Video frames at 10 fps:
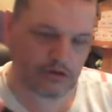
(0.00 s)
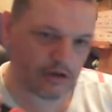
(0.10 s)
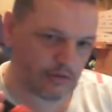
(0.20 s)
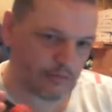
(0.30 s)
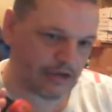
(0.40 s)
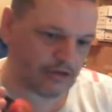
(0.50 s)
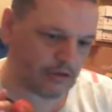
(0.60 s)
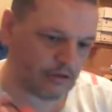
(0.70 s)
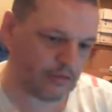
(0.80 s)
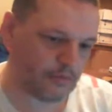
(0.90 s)
you know, to keep
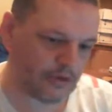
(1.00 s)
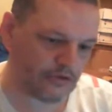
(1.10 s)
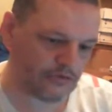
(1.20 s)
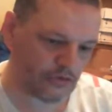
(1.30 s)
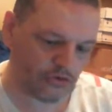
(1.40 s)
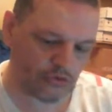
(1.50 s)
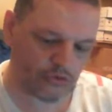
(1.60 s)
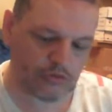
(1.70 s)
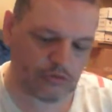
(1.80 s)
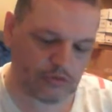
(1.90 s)
the magnet a bit
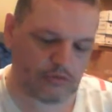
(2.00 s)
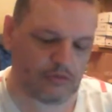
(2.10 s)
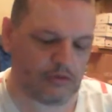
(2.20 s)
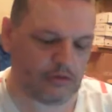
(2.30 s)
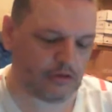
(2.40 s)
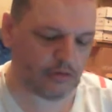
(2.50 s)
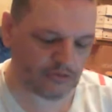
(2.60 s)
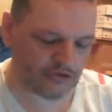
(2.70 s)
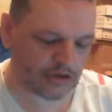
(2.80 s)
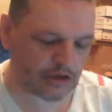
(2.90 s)
secure,
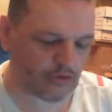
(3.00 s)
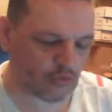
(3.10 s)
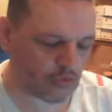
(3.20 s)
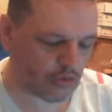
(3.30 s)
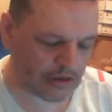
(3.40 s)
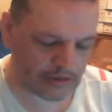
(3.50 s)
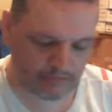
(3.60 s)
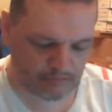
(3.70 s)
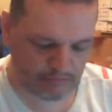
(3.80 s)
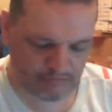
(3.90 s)
and it wasn't getting all
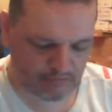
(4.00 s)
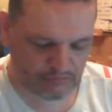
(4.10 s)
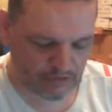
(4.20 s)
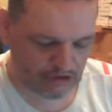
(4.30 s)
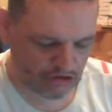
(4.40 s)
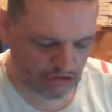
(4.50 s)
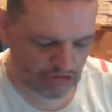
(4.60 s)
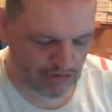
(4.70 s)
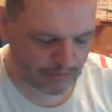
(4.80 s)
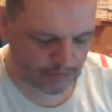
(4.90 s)
like
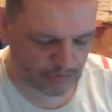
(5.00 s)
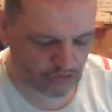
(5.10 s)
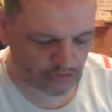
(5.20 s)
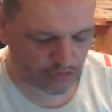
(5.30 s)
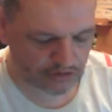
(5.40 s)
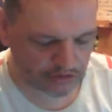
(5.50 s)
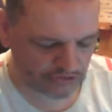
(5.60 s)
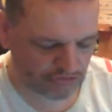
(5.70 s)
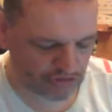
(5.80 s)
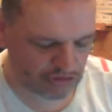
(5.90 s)
crap and
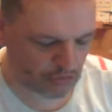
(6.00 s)
dirt on it